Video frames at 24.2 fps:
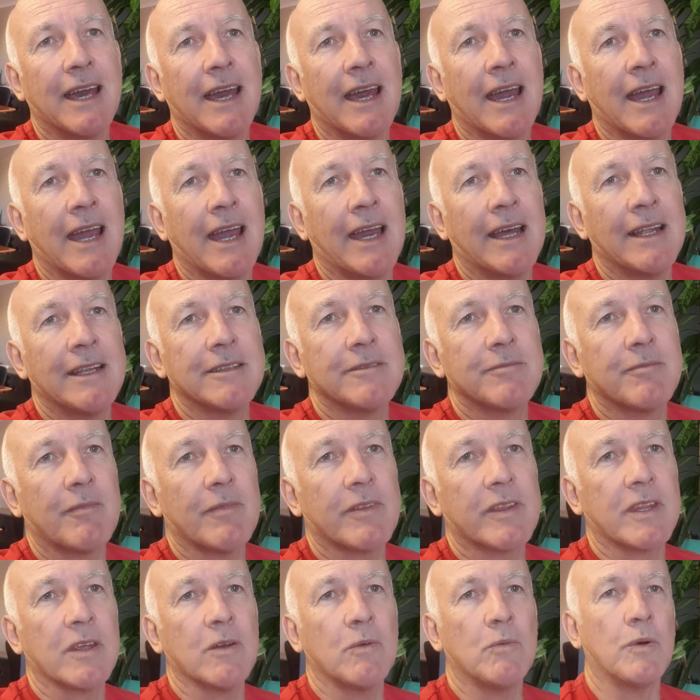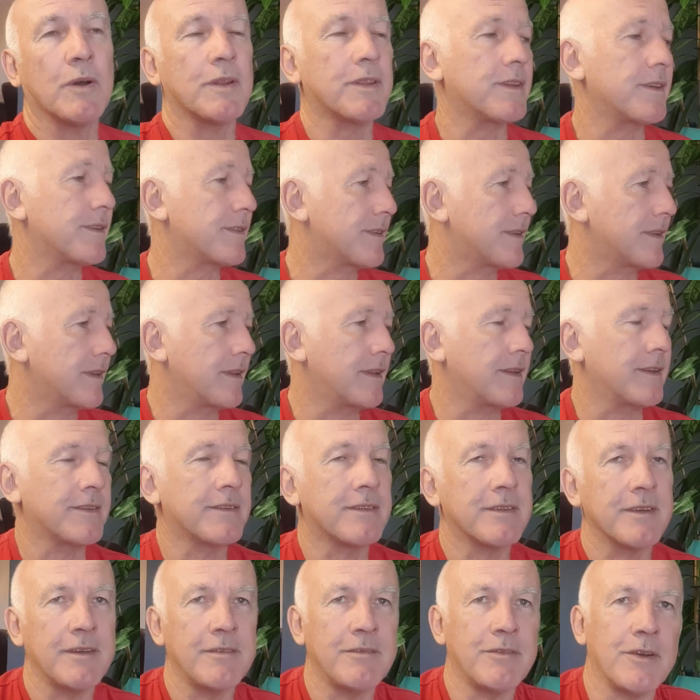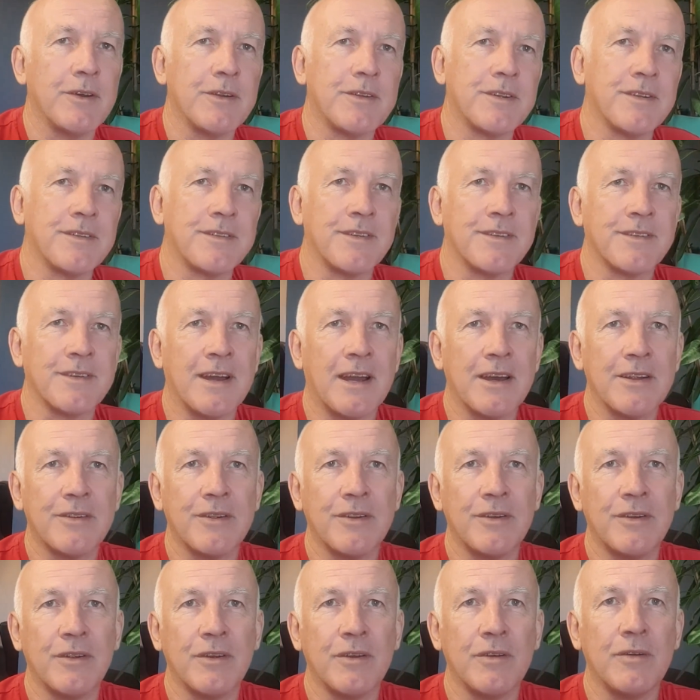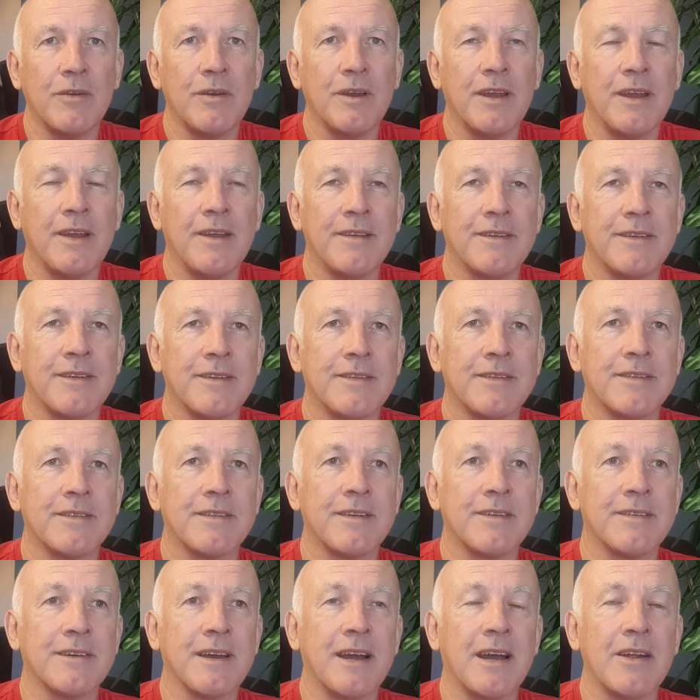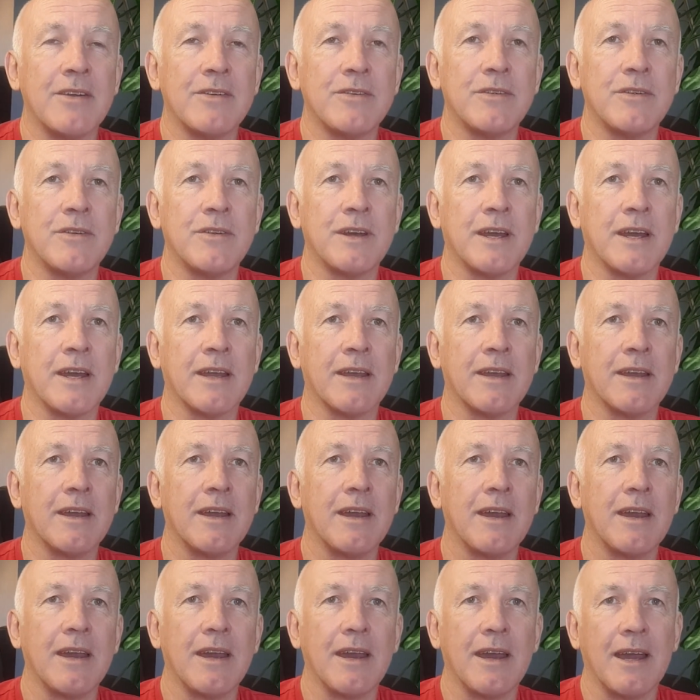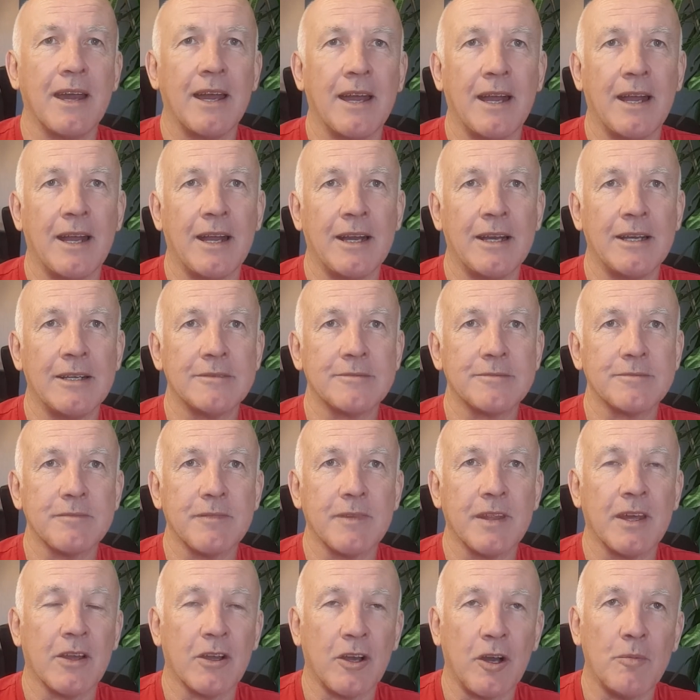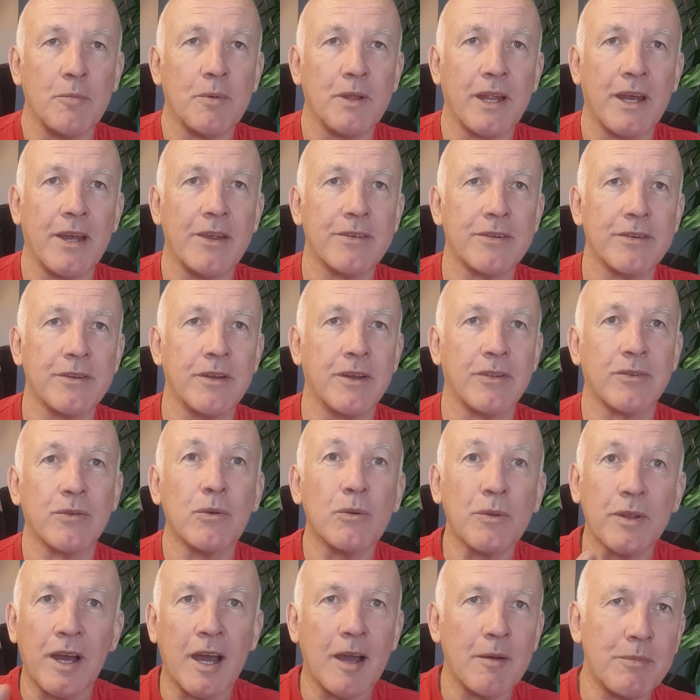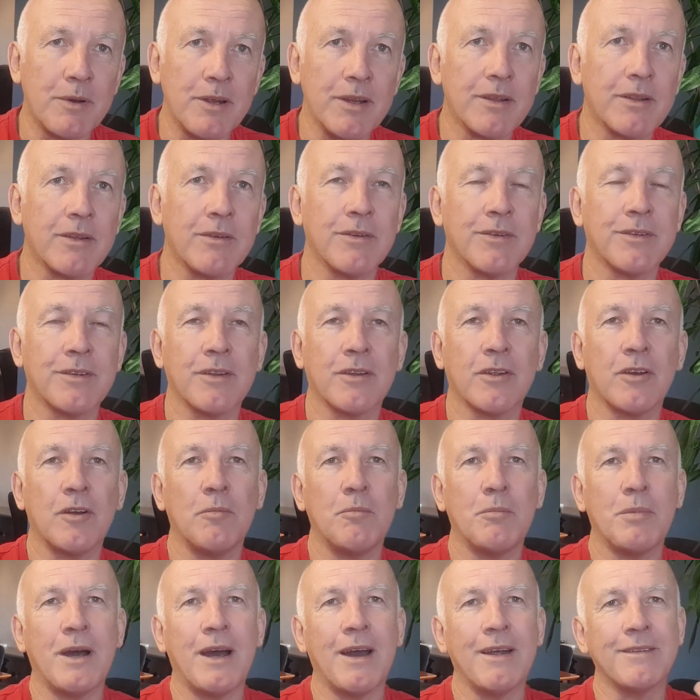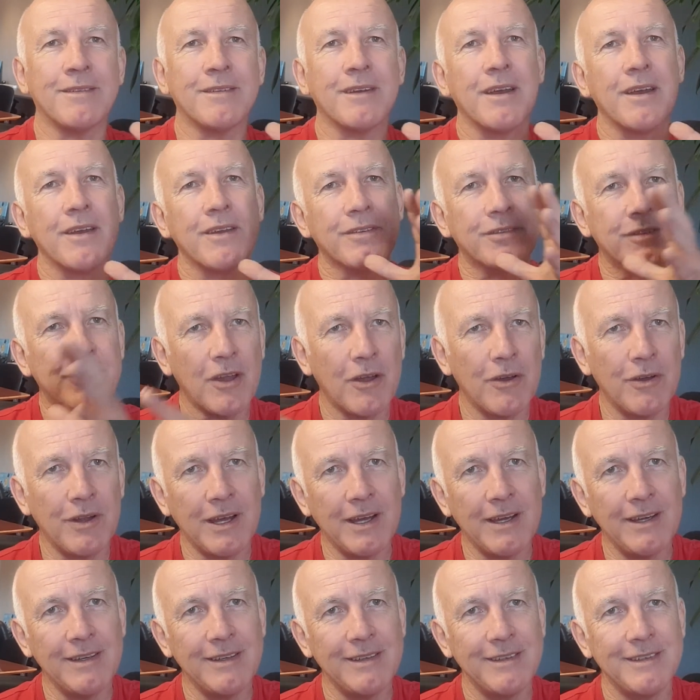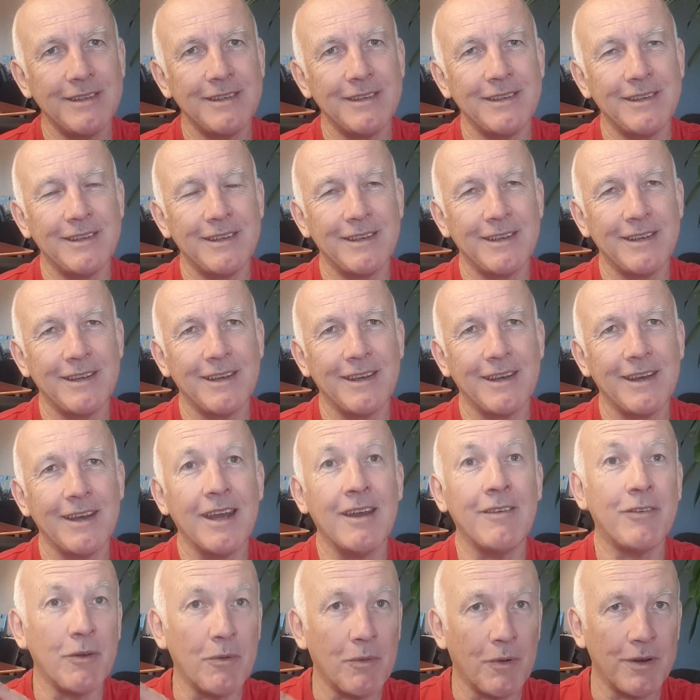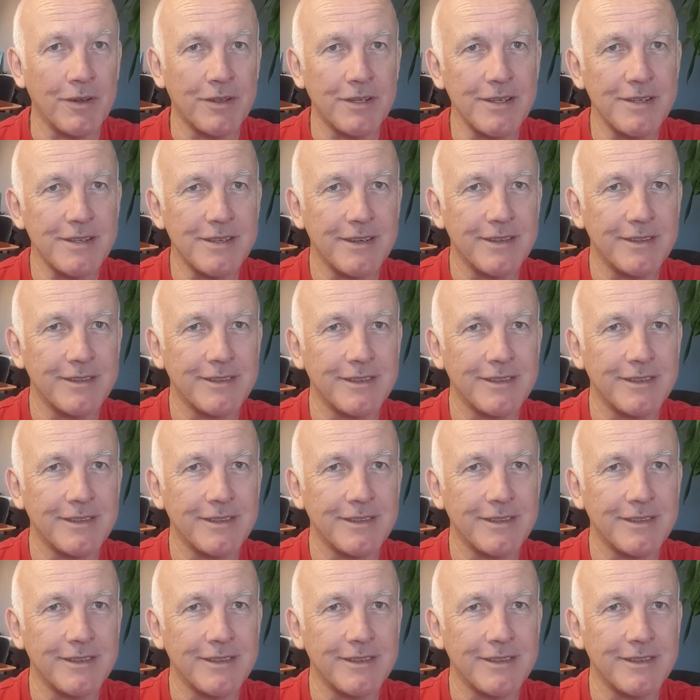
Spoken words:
And what this inverter is designed to do is it's designed to take a combination. It's called hybrid because it combines solar, if you want it,